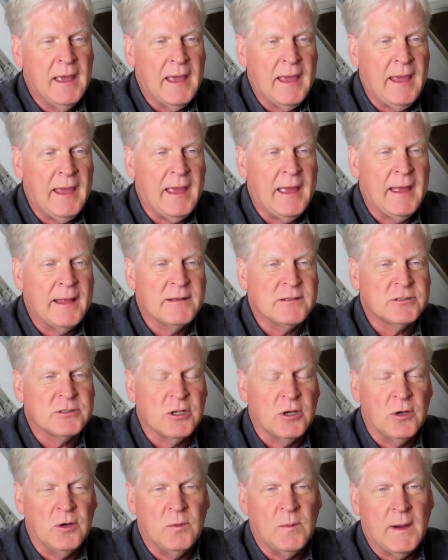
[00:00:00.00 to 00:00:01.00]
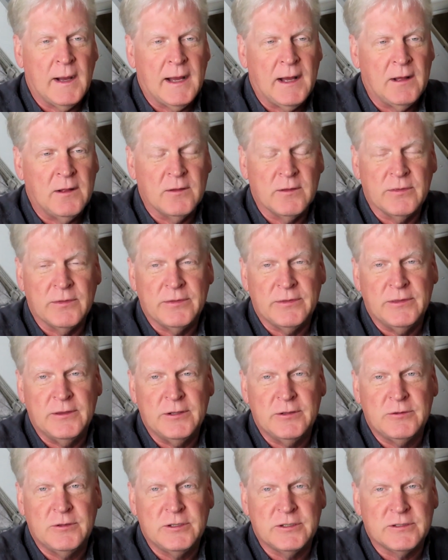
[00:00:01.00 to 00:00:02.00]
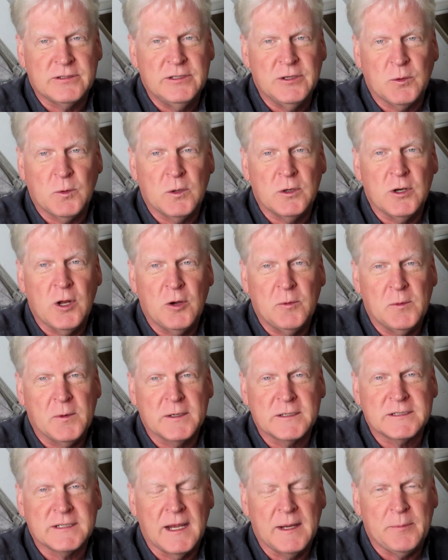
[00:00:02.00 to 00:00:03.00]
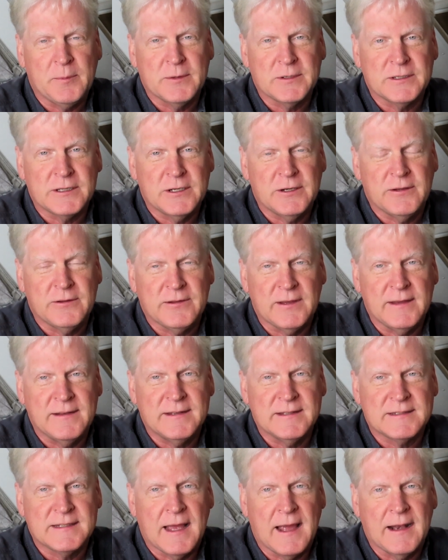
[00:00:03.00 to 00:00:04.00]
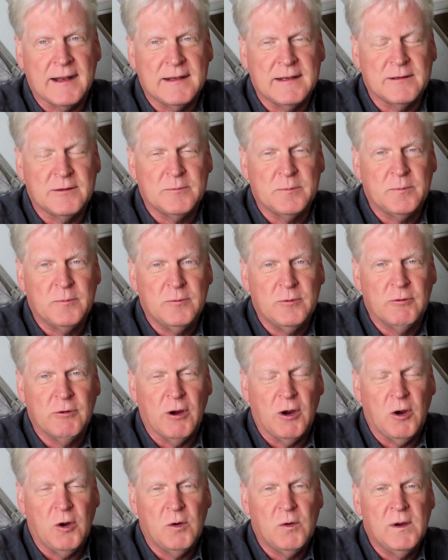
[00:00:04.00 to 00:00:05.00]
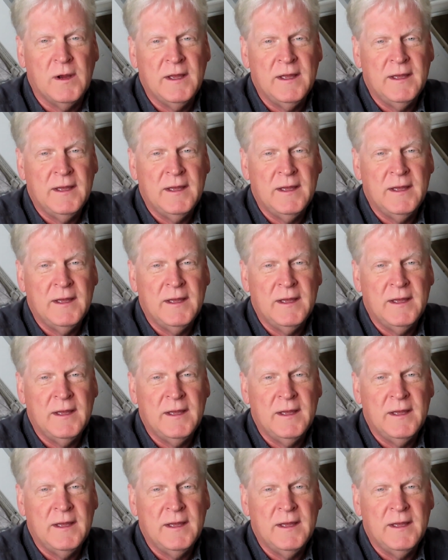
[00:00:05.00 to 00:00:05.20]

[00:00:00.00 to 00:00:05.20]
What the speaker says: And so while there were no more cypress there, they decided to grow